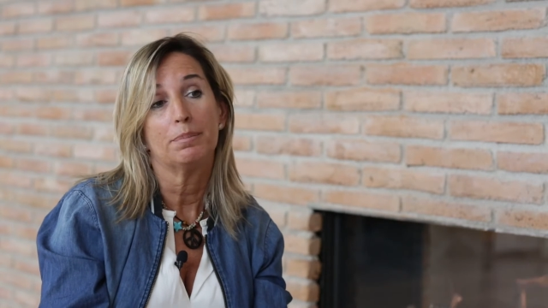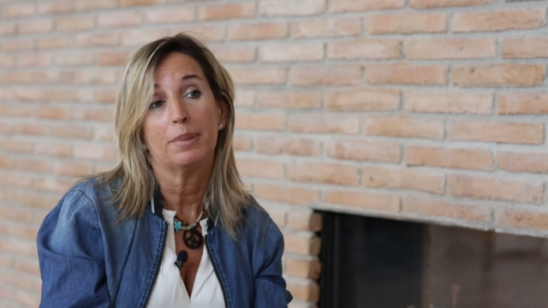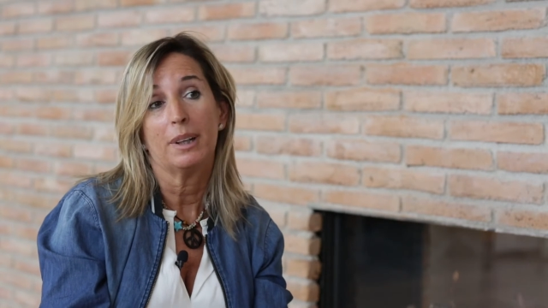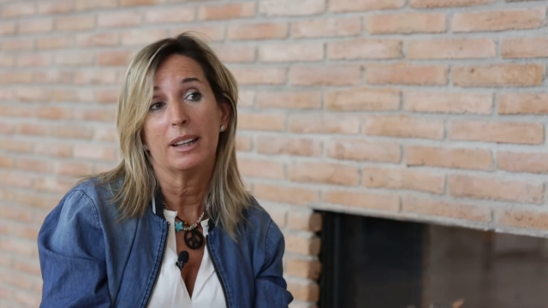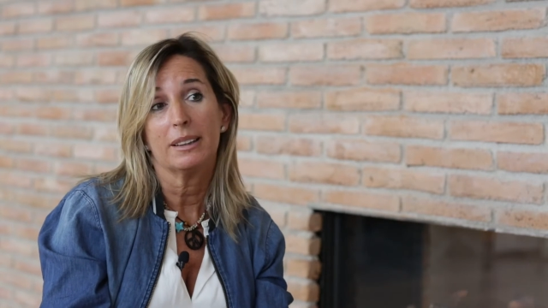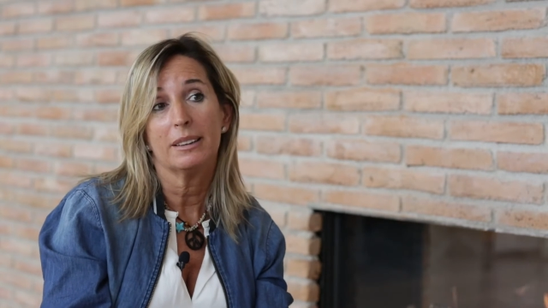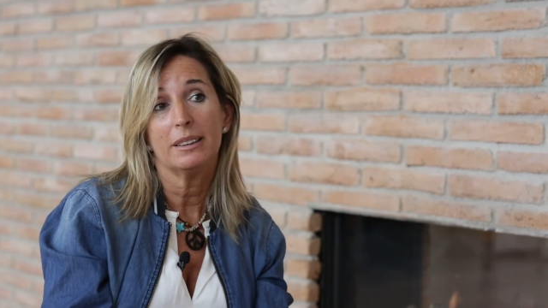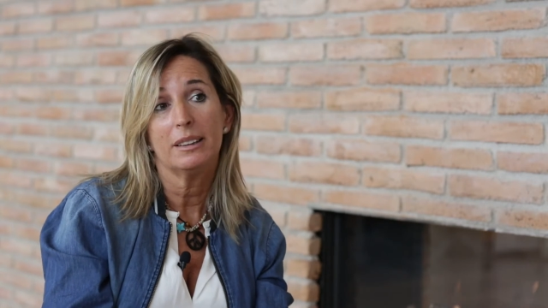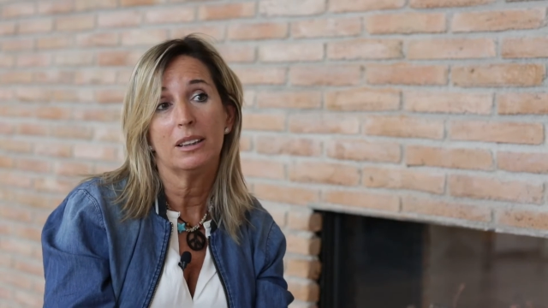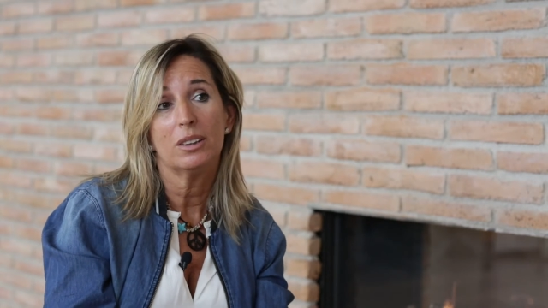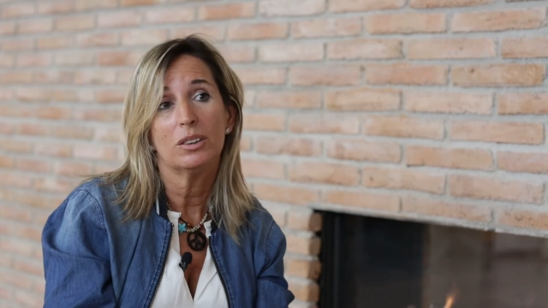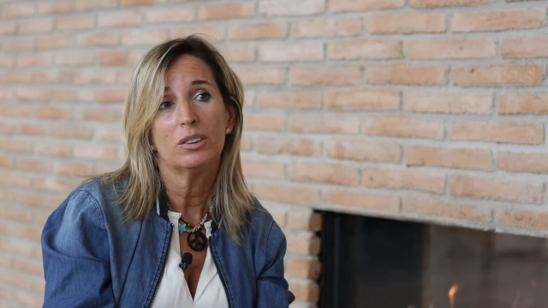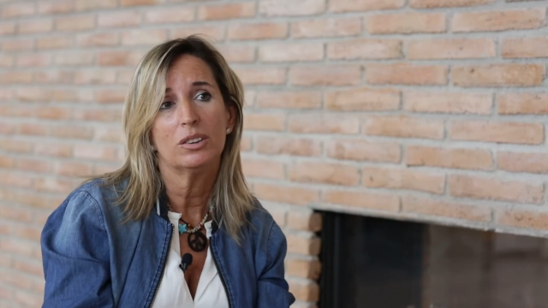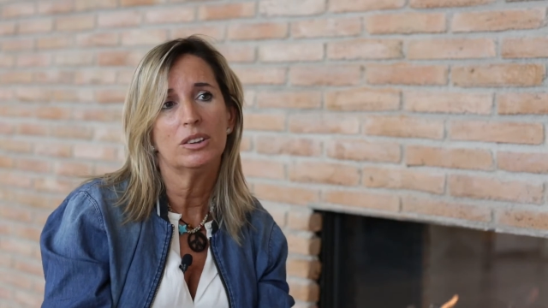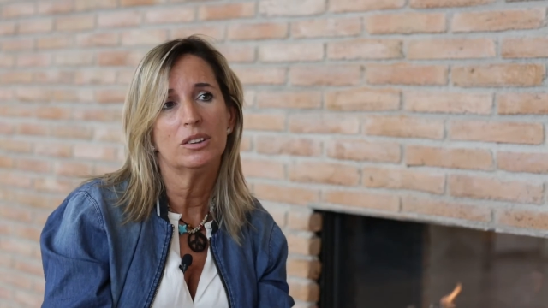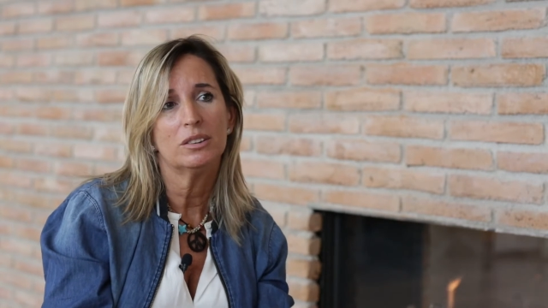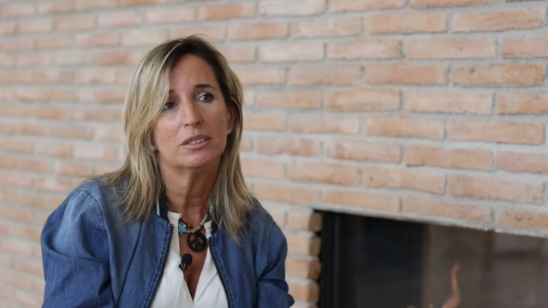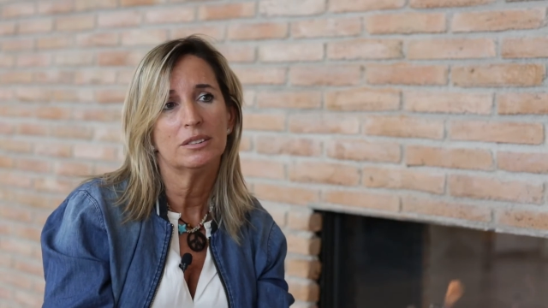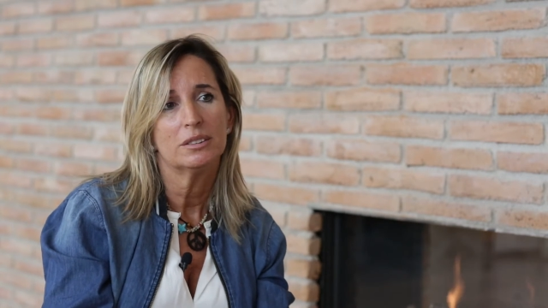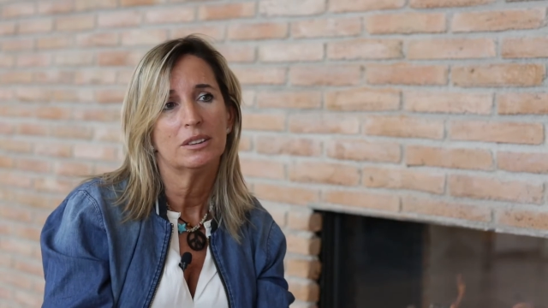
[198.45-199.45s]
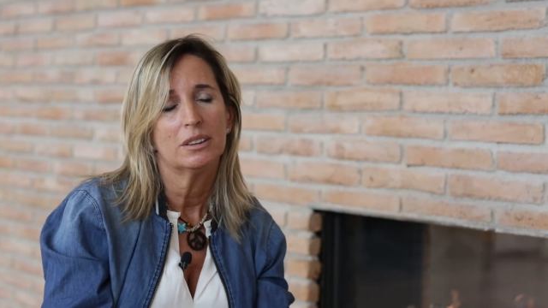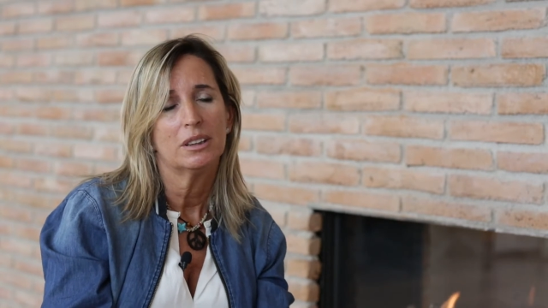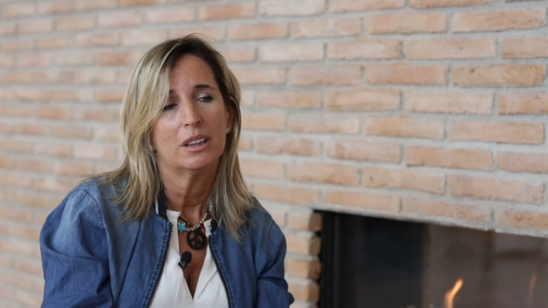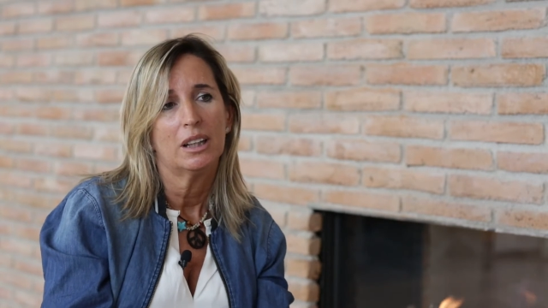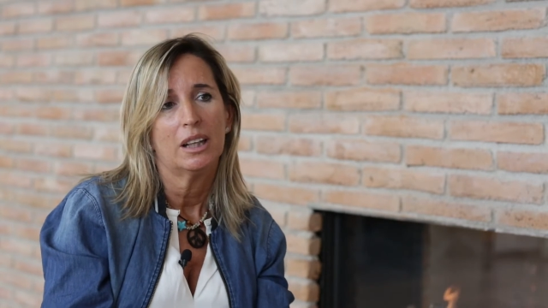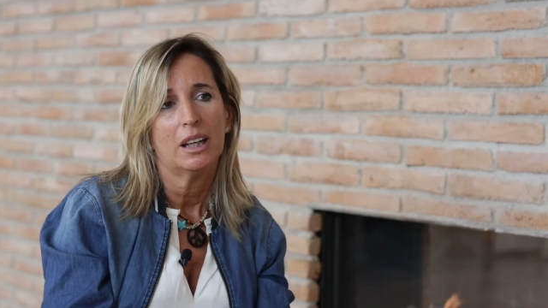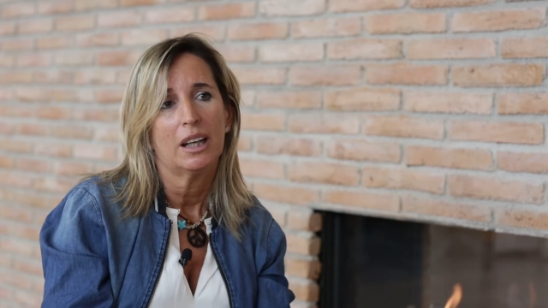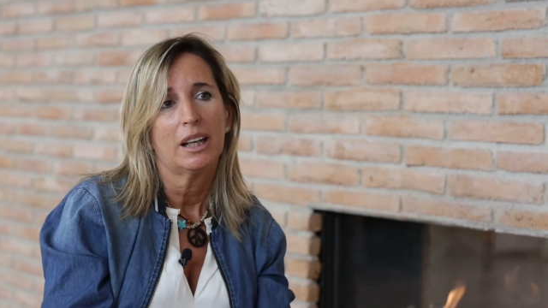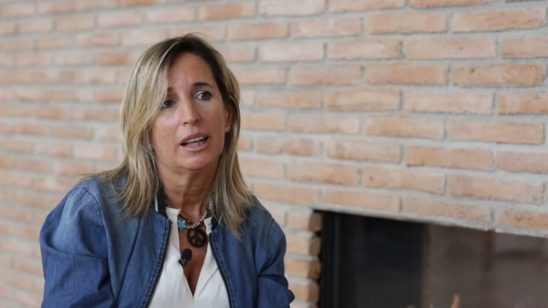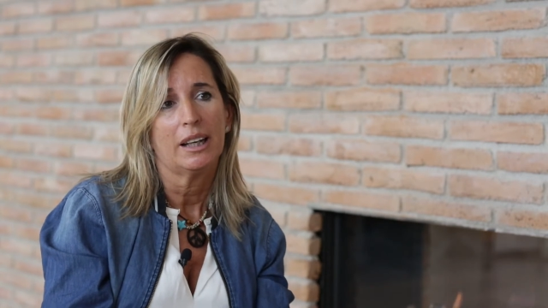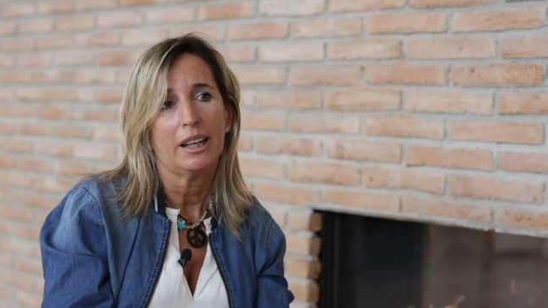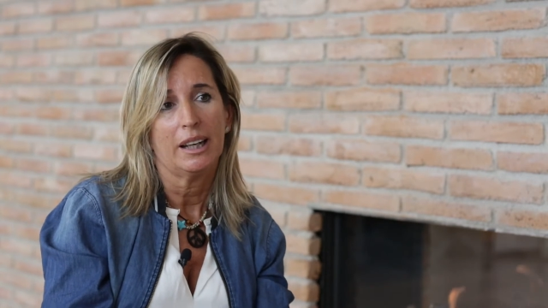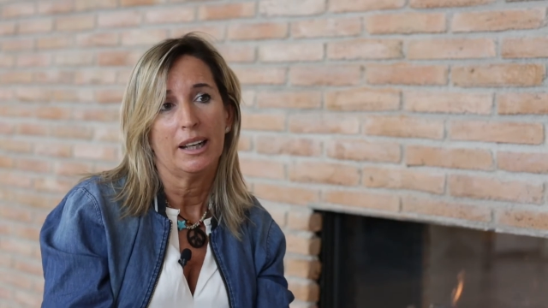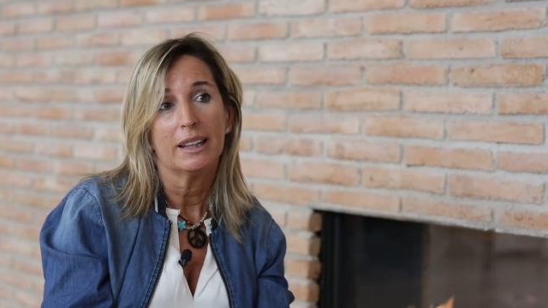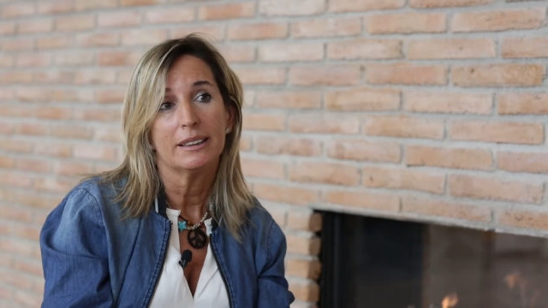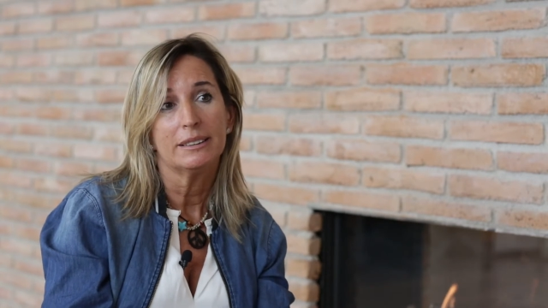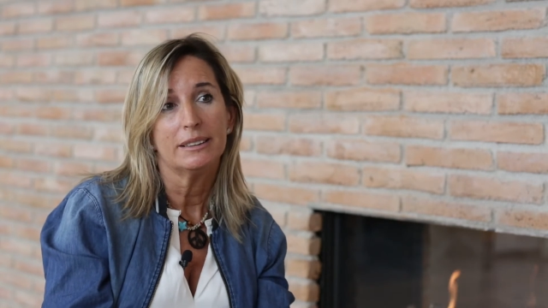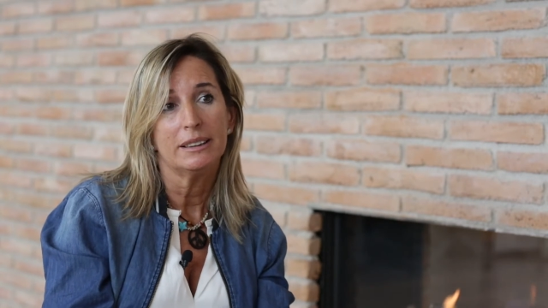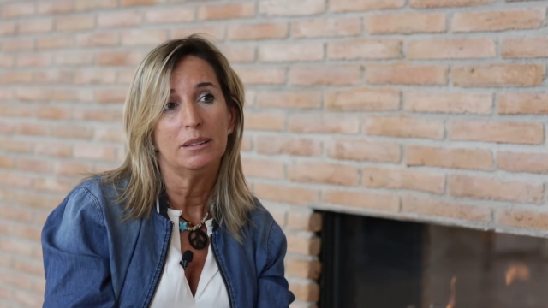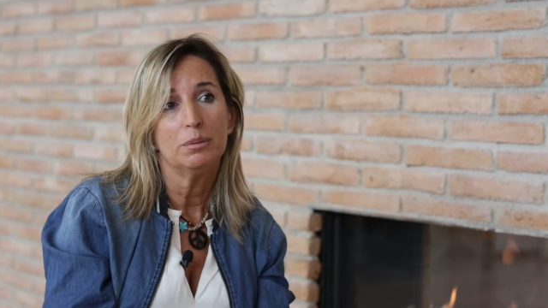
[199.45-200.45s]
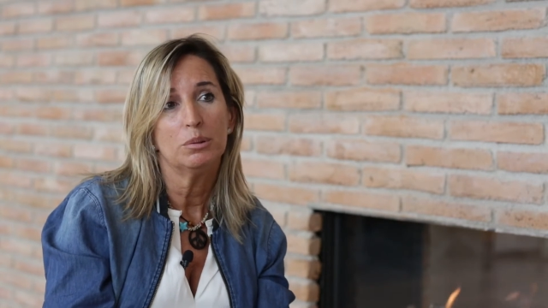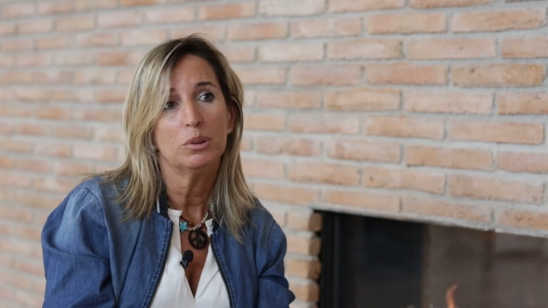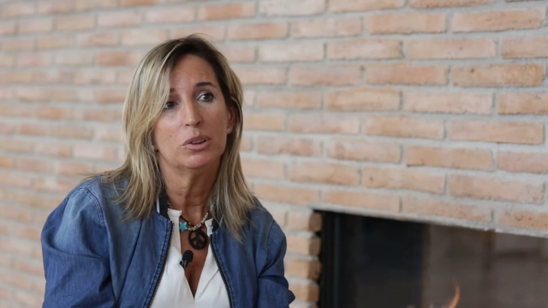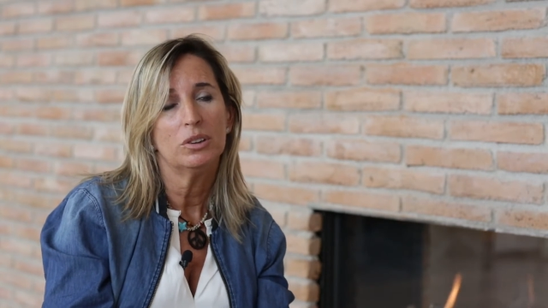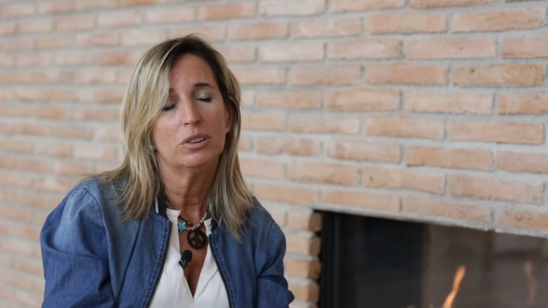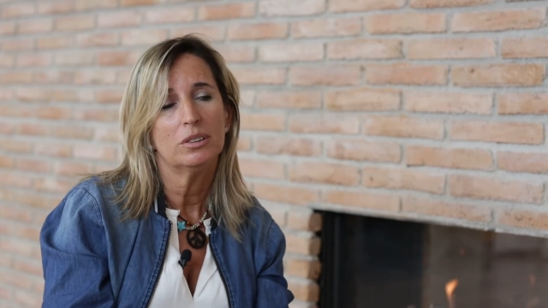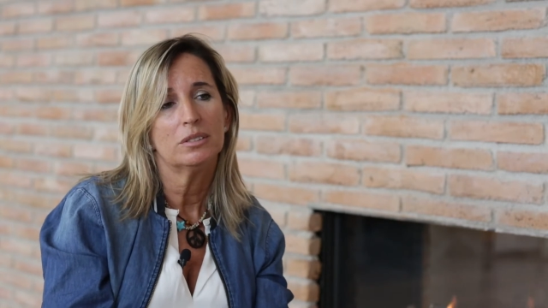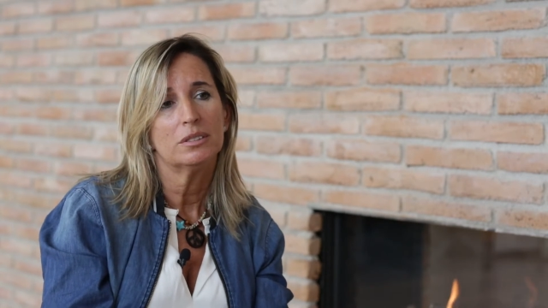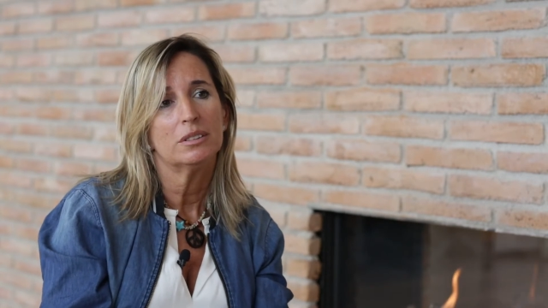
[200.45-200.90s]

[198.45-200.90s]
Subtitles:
they would be useful, creative,